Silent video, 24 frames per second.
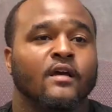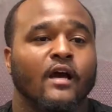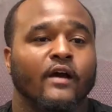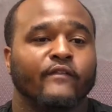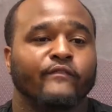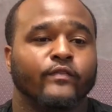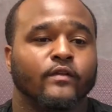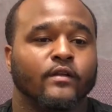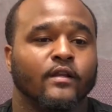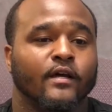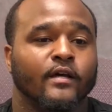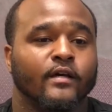I
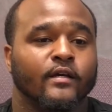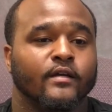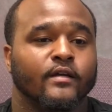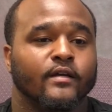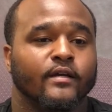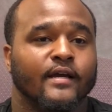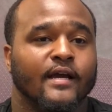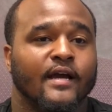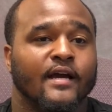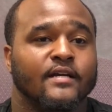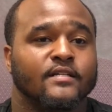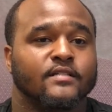feel like
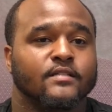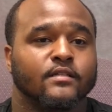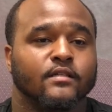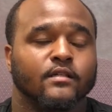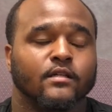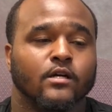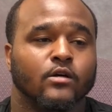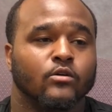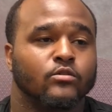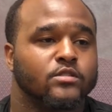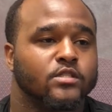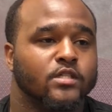guys can
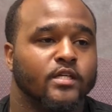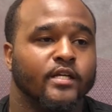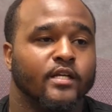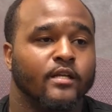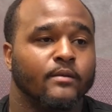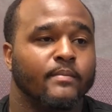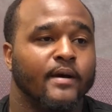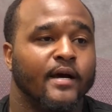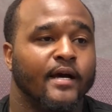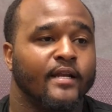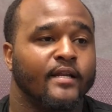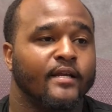go to
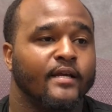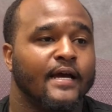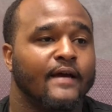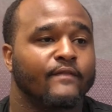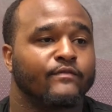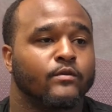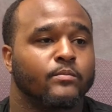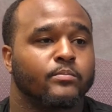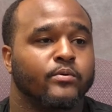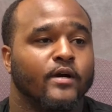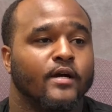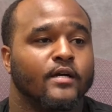anybody
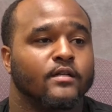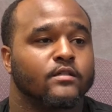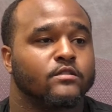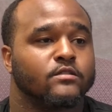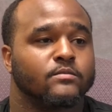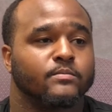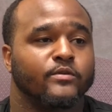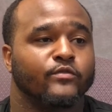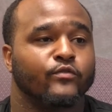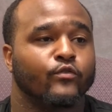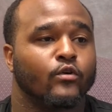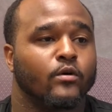after practice,
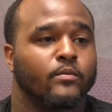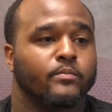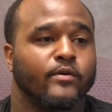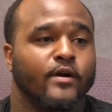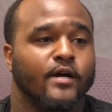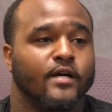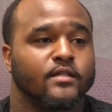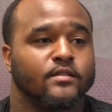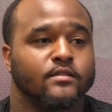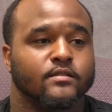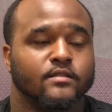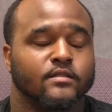before
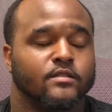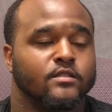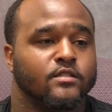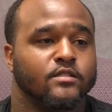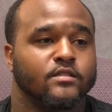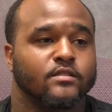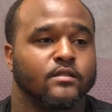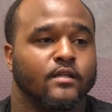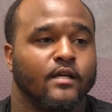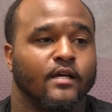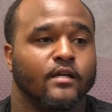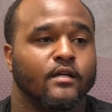practice, and
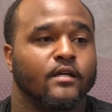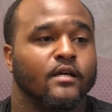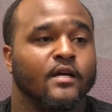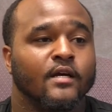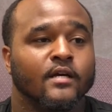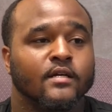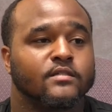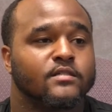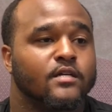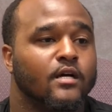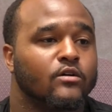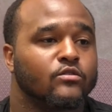just like
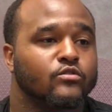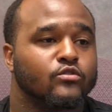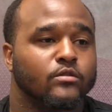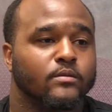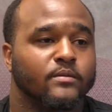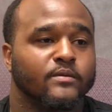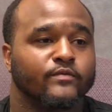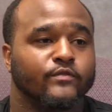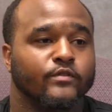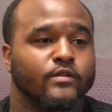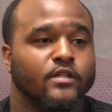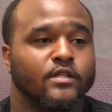talk to
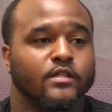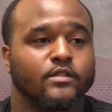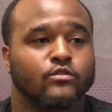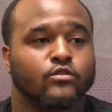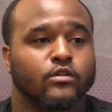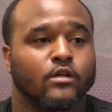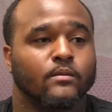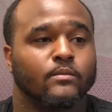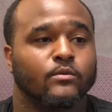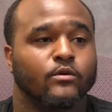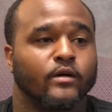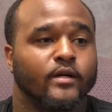them if you need
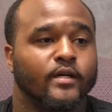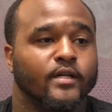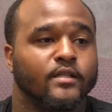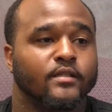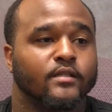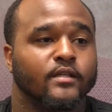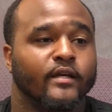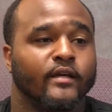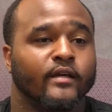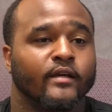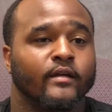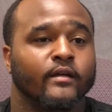trouble or
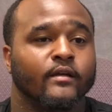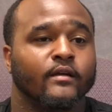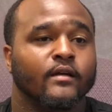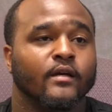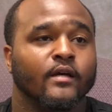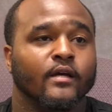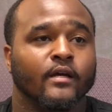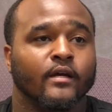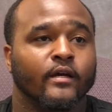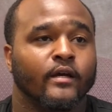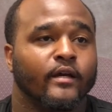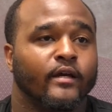anything.
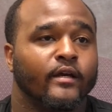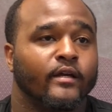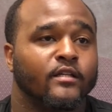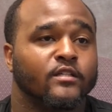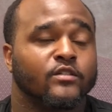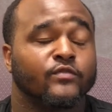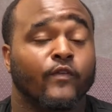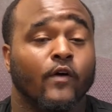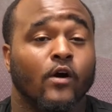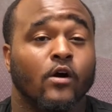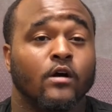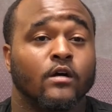And as
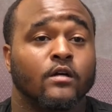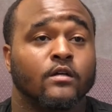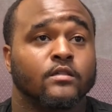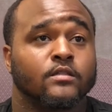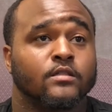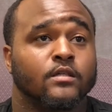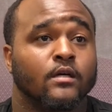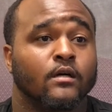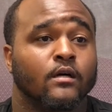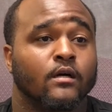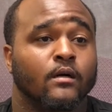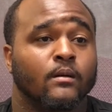far as
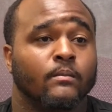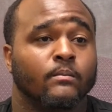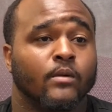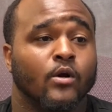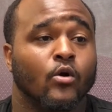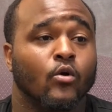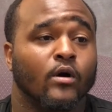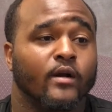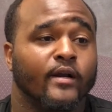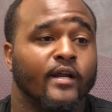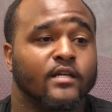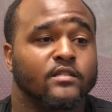um,
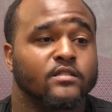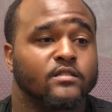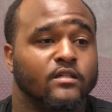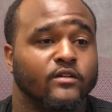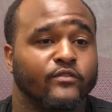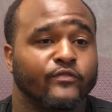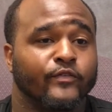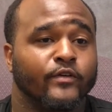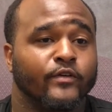going out to the